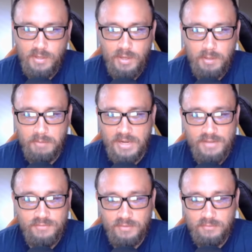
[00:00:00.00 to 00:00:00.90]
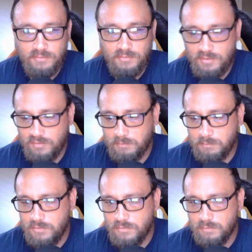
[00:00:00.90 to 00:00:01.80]
But I still see this
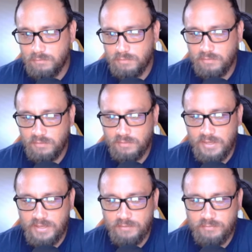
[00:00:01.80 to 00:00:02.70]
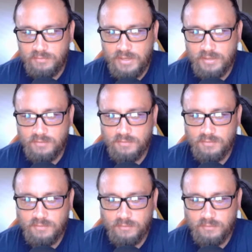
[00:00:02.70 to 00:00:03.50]
move, knight f6,